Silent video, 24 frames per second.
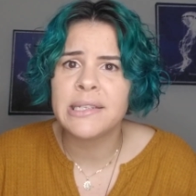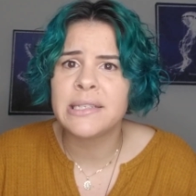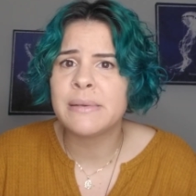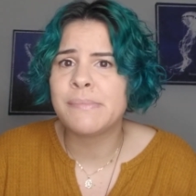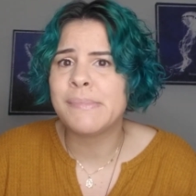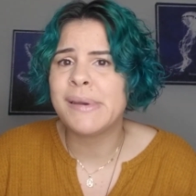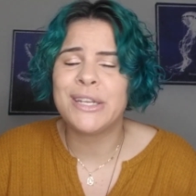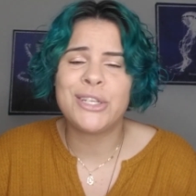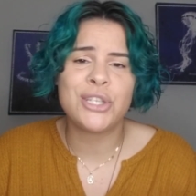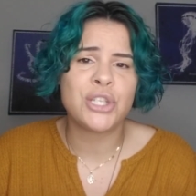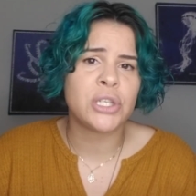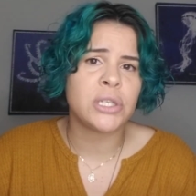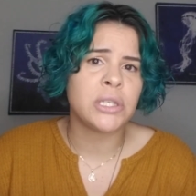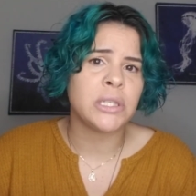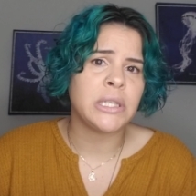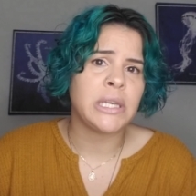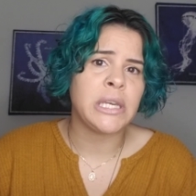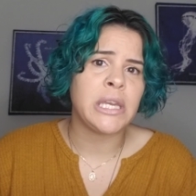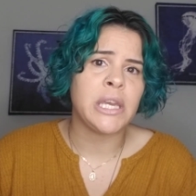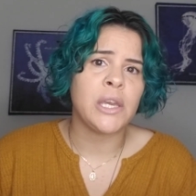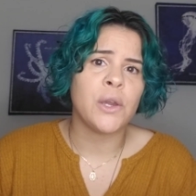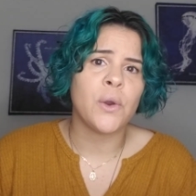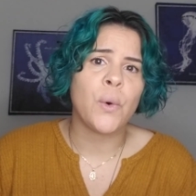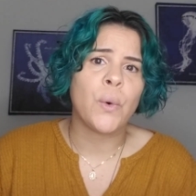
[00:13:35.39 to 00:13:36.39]

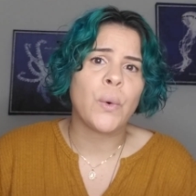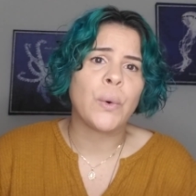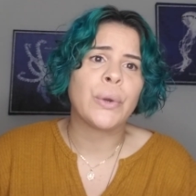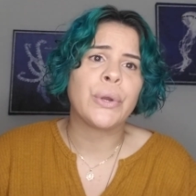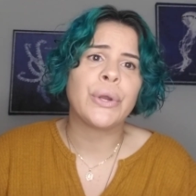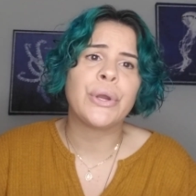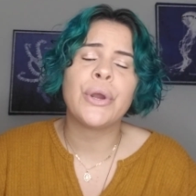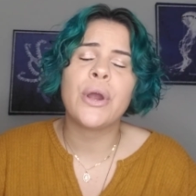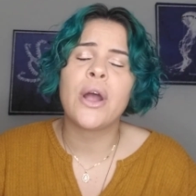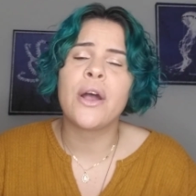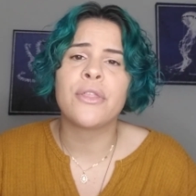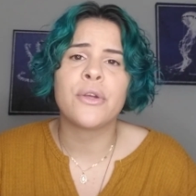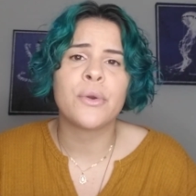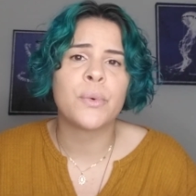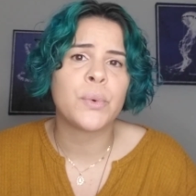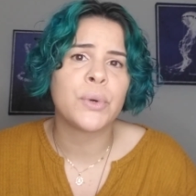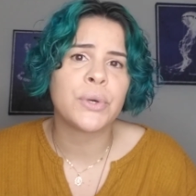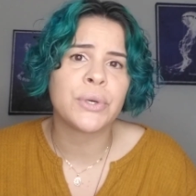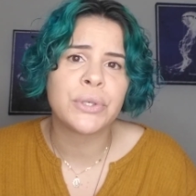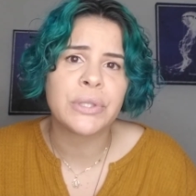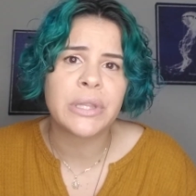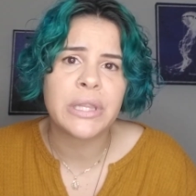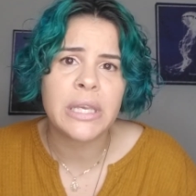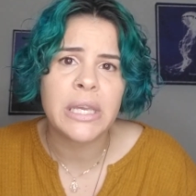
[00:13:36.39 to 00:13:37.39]
dimensionally or
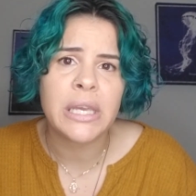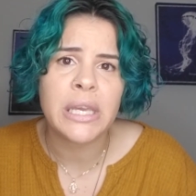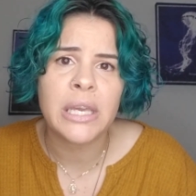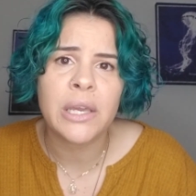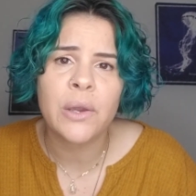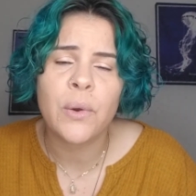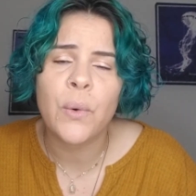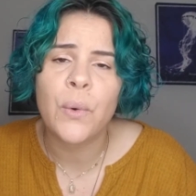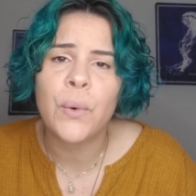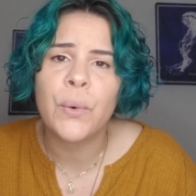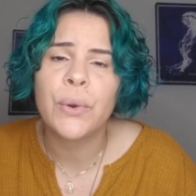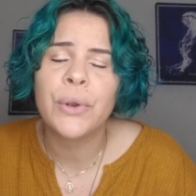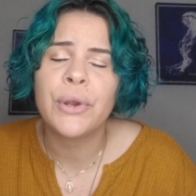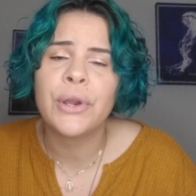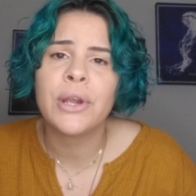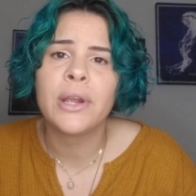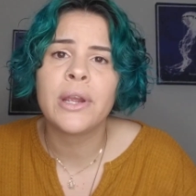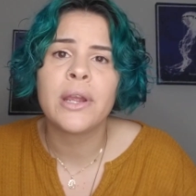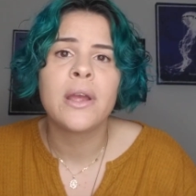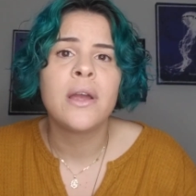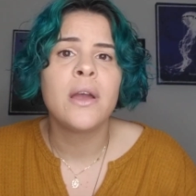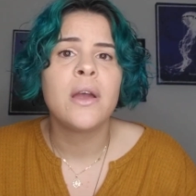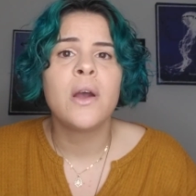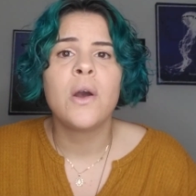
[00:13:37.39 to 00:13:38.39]
otherworldly or
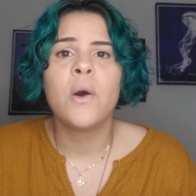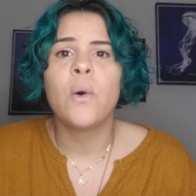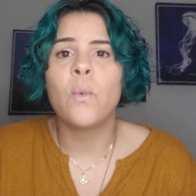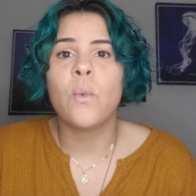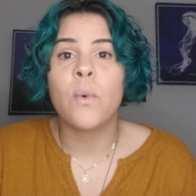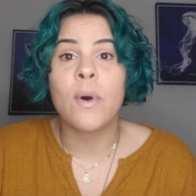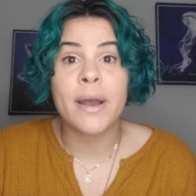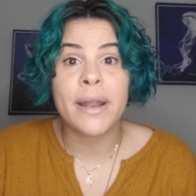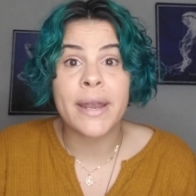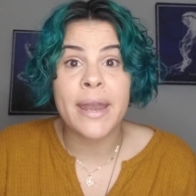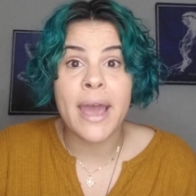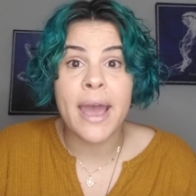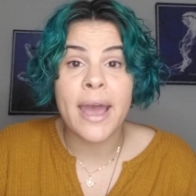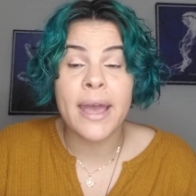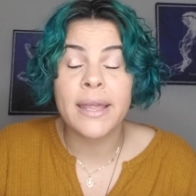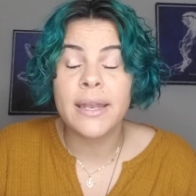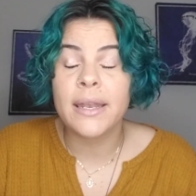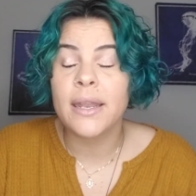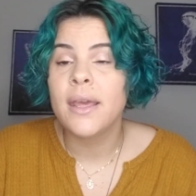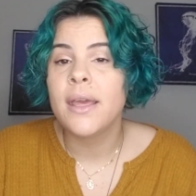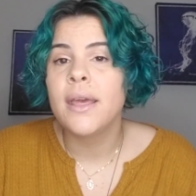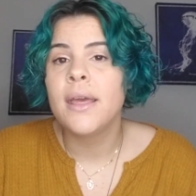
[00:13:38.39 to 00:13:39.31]
whatnot.